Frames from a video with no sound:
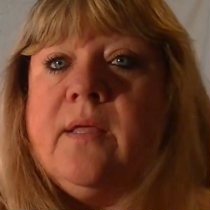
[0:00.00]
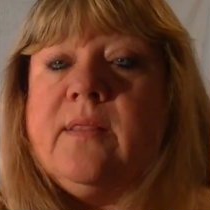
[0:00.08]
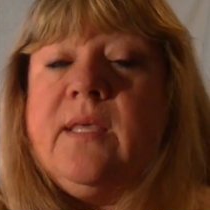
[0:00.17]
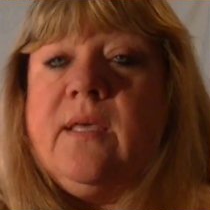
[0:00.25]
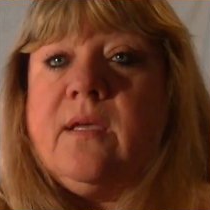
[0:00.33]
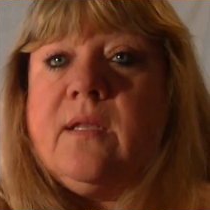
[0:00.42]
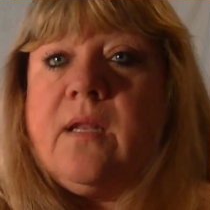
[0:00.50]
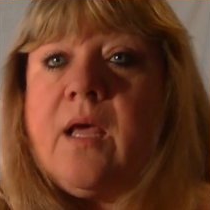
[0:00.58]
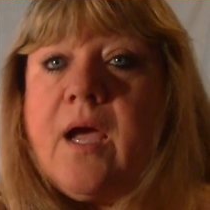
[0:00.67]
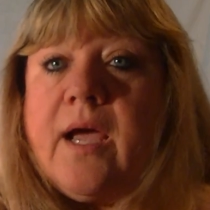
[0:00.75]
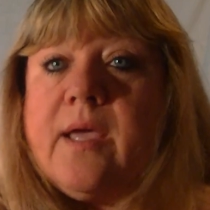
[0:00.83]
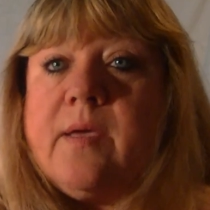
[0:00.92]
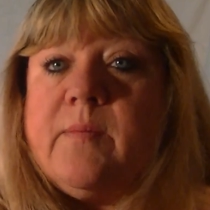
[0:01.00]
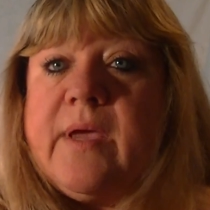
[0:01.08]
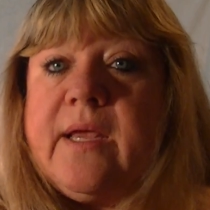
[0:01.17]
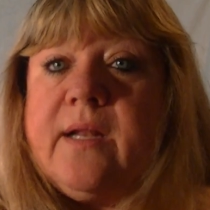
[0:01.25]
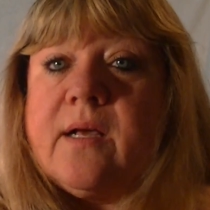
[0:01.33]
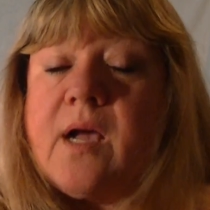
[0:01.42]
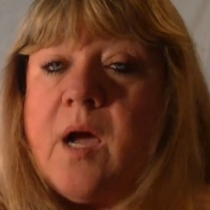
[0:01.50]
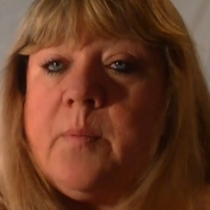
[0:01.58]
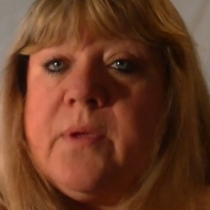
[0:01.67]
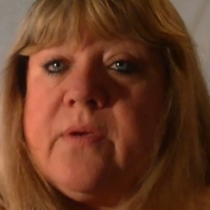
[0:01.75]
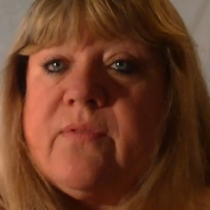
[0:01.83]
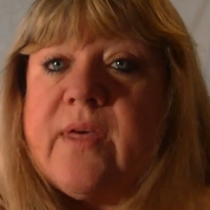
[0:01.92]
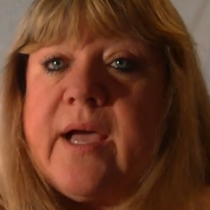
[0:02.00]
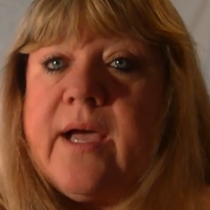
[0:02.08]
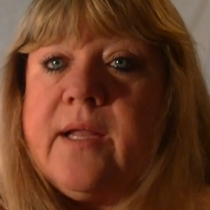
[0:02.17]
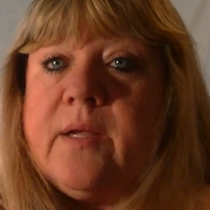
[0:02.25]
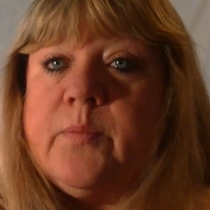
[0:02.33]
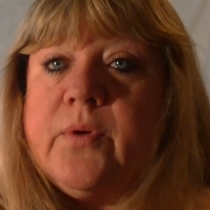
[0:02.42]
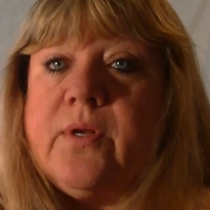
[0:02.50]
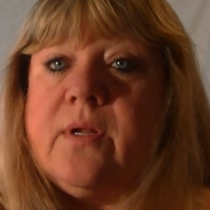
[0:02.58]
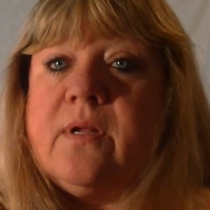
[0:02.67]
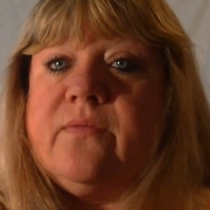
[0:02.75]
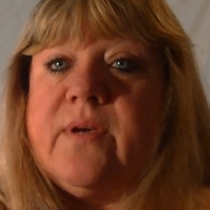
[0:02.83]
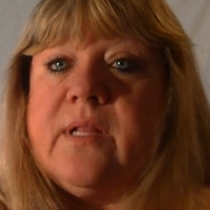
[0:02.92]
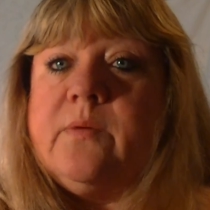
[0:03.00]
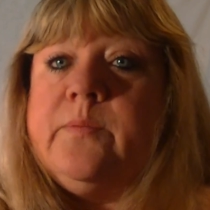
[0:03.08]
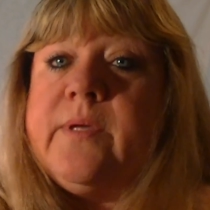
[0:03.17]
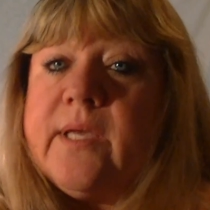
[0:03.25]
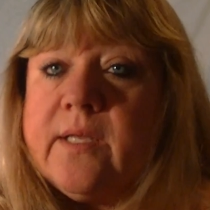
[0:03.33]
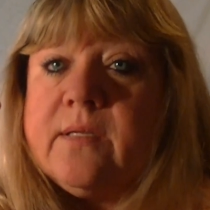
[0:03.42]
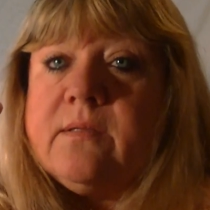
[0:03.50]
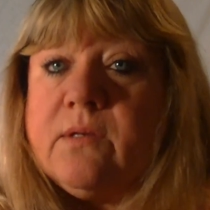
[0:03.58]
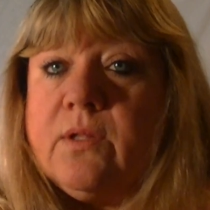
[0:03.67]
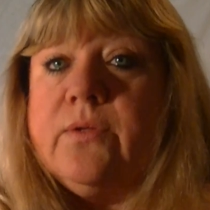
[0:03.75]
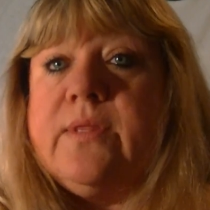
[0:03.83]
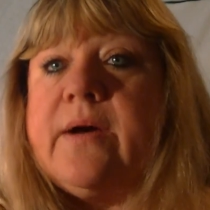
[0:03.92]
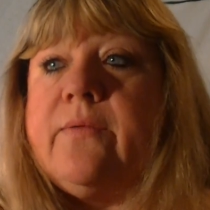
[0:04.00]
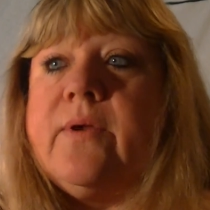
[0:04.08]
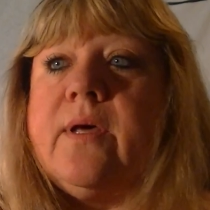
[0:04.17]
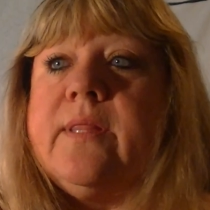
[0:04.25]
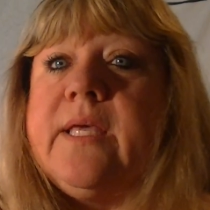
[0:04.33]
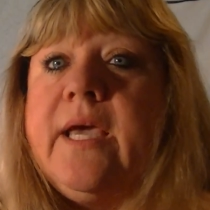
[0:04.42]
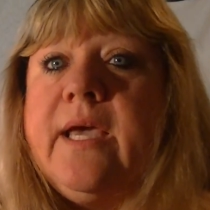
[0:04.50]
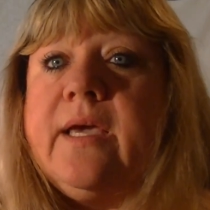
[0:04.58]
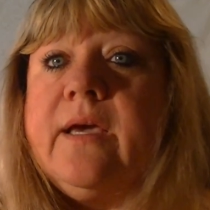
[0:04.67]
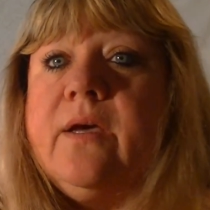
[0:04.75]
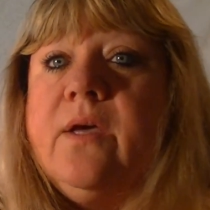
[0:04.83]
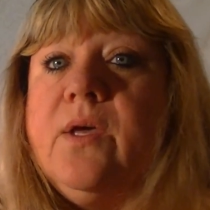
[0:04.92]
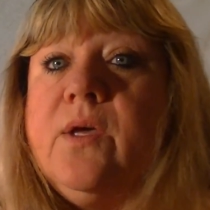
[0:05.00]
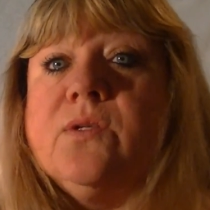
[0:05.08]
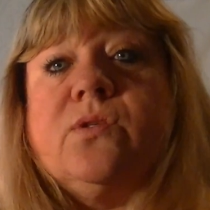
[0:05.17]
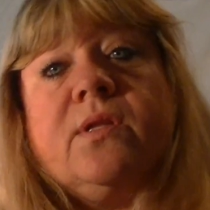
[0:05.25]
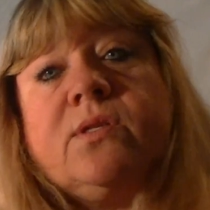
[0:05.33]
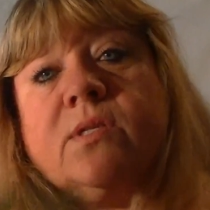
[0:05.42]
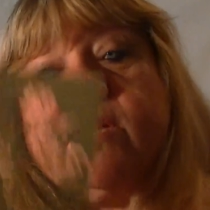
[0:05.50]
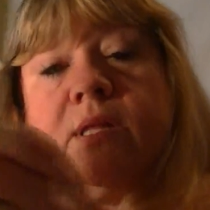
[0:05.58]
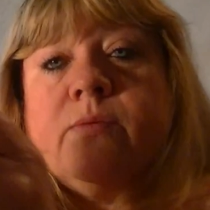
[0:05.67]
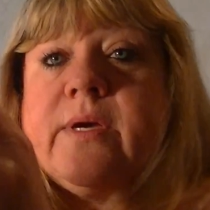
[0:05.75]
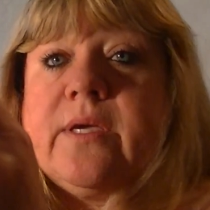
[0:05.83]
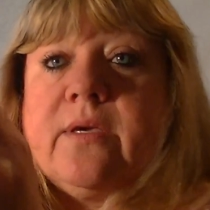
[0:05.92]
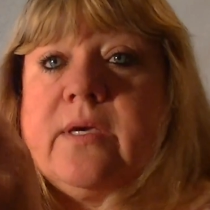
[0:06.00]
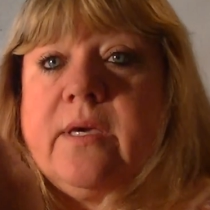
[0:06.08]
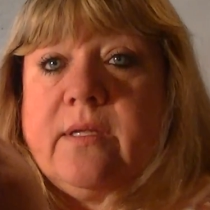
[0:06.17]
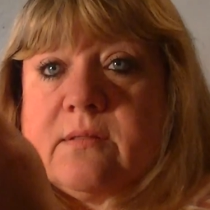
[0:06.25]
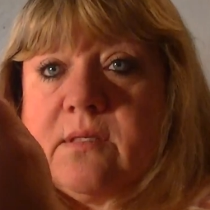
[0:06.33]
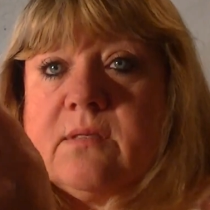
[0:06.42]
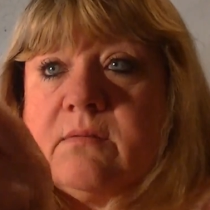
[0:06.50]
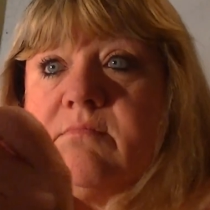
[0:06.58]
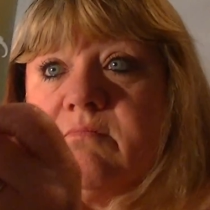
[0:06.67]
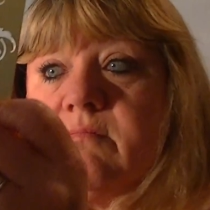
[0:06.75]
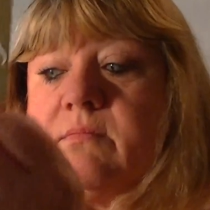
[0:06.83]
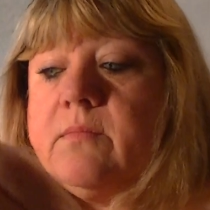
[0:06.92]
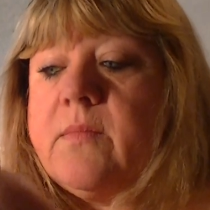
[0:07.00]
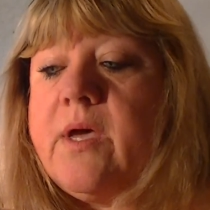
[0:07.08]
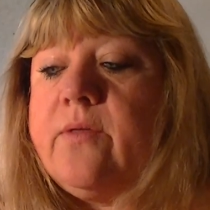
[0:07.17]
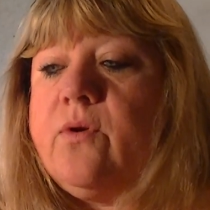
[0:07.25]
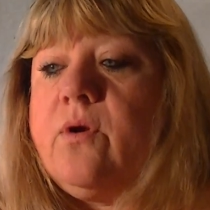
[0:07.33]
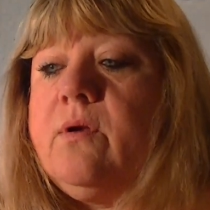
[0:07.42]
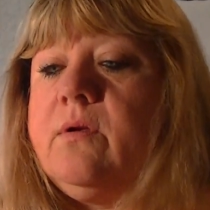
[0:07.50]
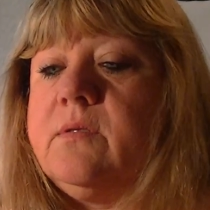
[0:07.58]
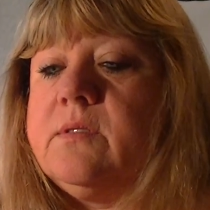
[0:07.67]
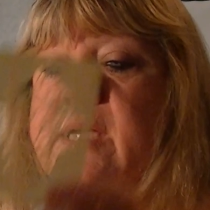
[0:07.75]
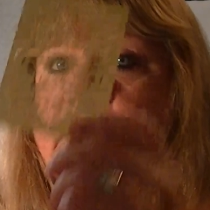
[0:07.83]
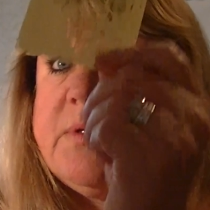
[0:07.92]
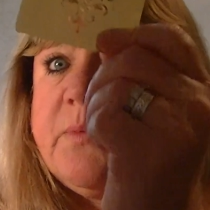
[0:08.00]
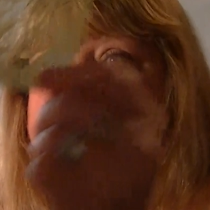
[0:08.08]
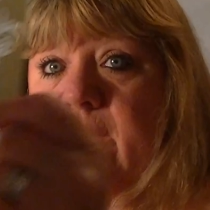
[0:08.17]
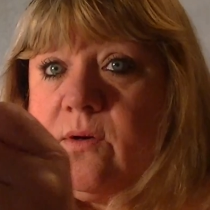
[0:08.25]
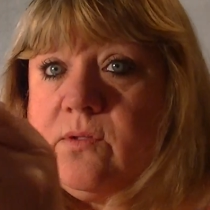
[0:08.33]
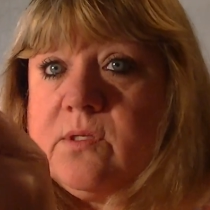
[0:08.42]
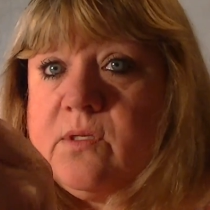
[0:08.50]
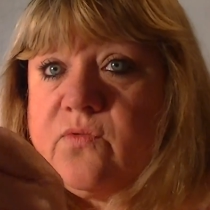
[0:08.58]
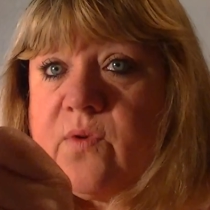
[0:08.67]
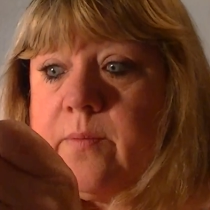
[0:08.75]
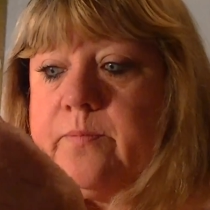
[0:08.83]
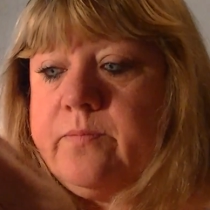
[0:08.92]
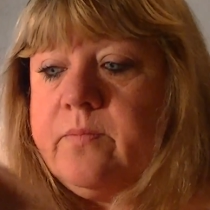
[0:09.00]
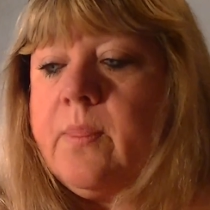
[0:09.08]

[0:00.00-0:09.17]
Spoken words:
Then I made a copy of that and put it on vellum and glued that one on the egg. So there's another way you can get other types of patterns, is from